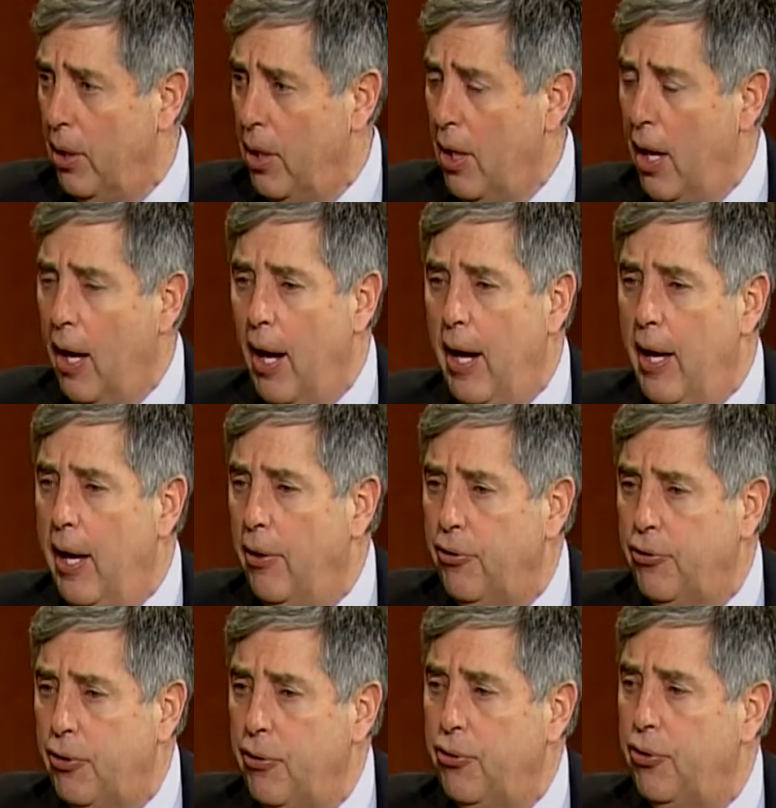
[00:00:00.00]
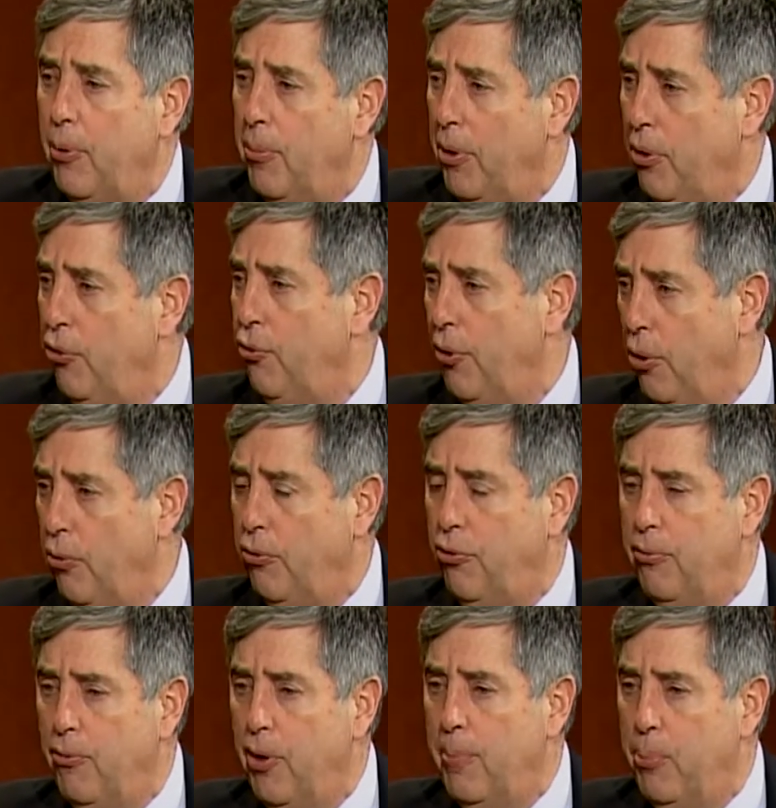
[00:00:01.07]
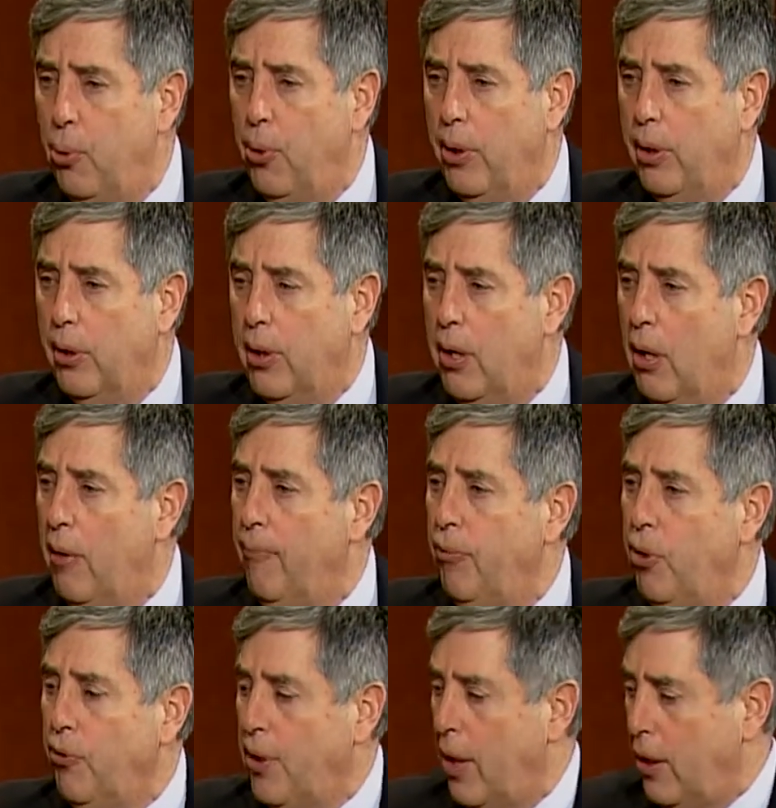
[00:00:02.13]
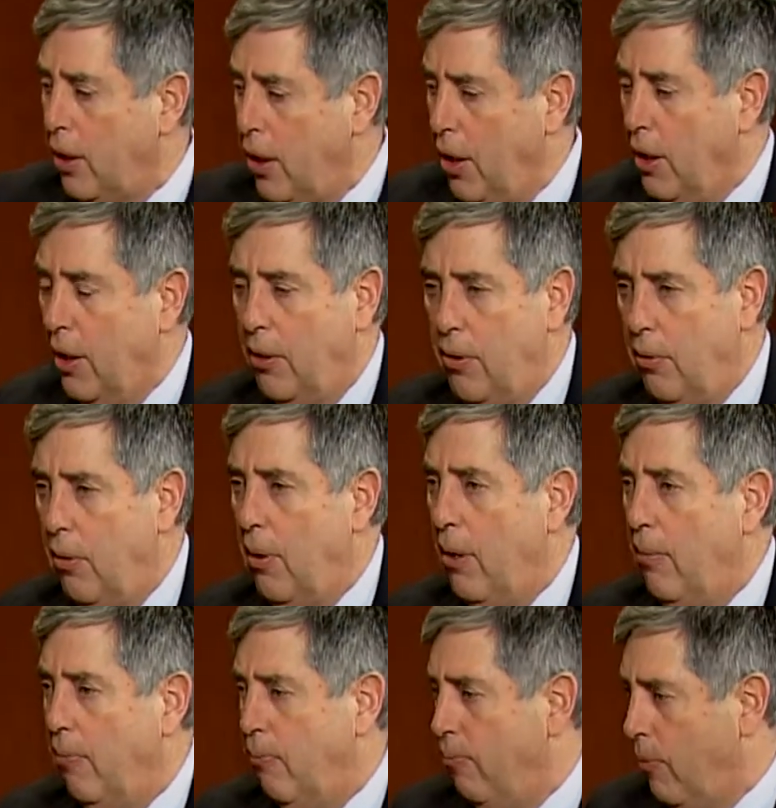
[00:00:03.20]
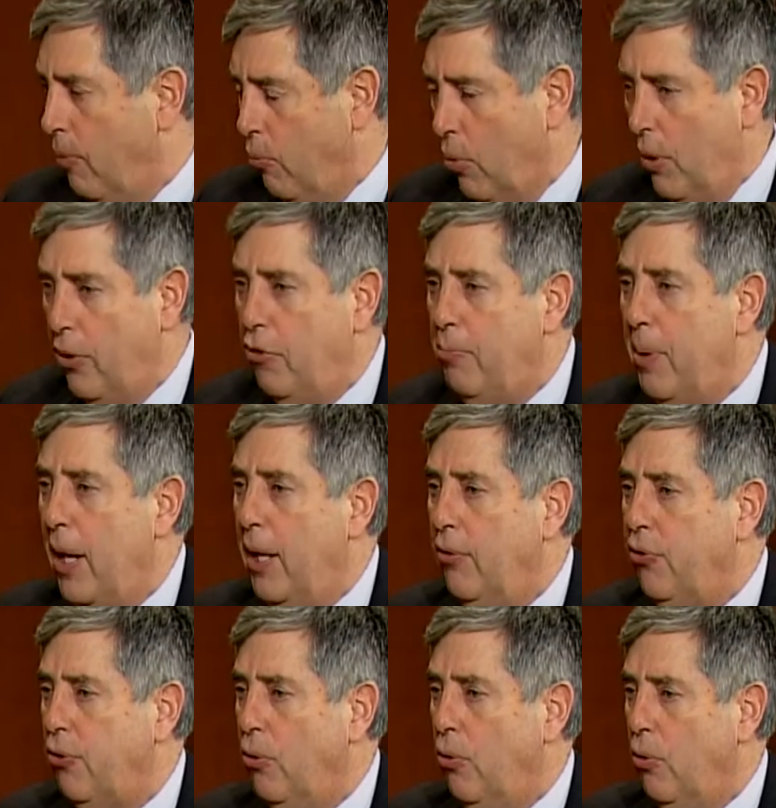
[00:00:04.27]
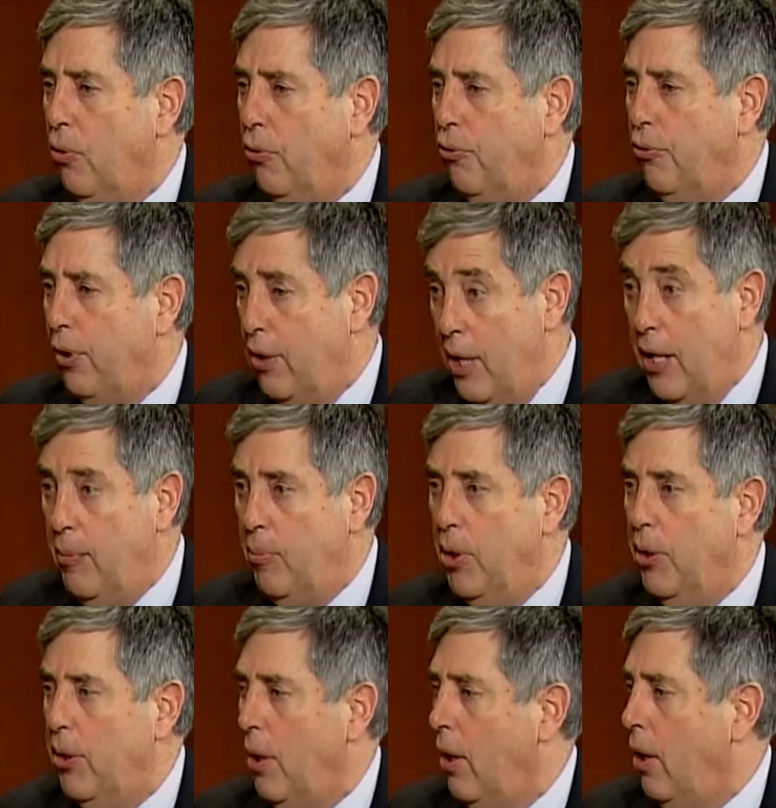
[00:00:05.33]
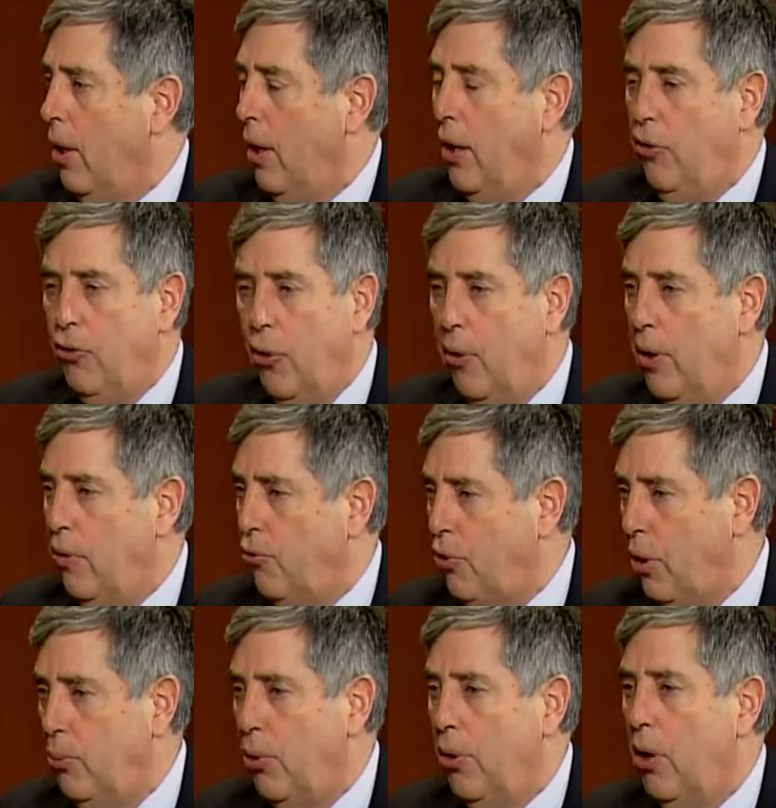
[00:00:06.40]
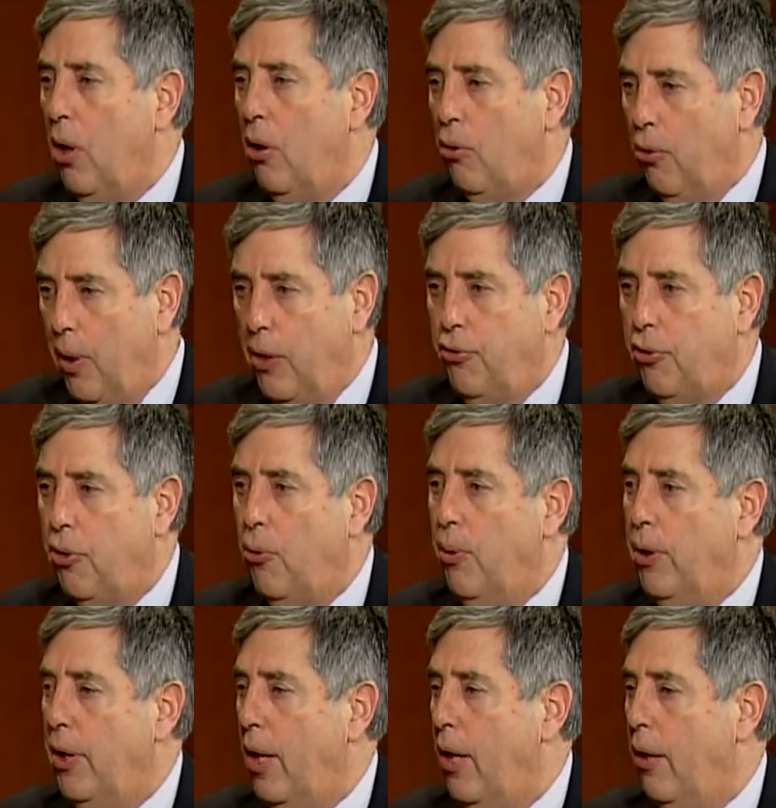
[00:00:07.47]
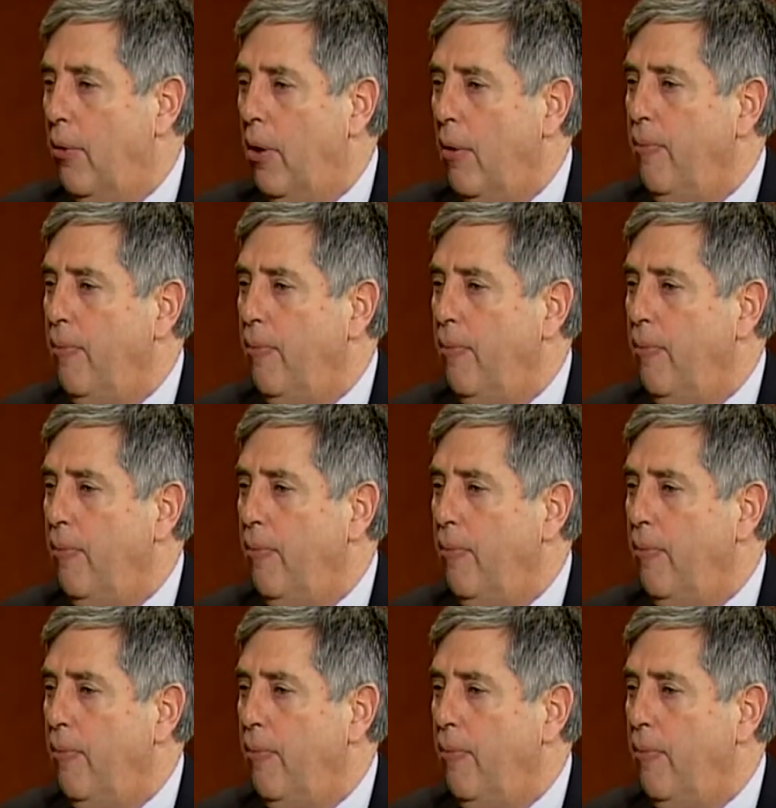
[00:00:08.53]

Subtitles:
Okay. I ask some of these folks very pointedly, you've got a kid in one of these bad schools, named it, he's already in trouble with the law, grades are going down.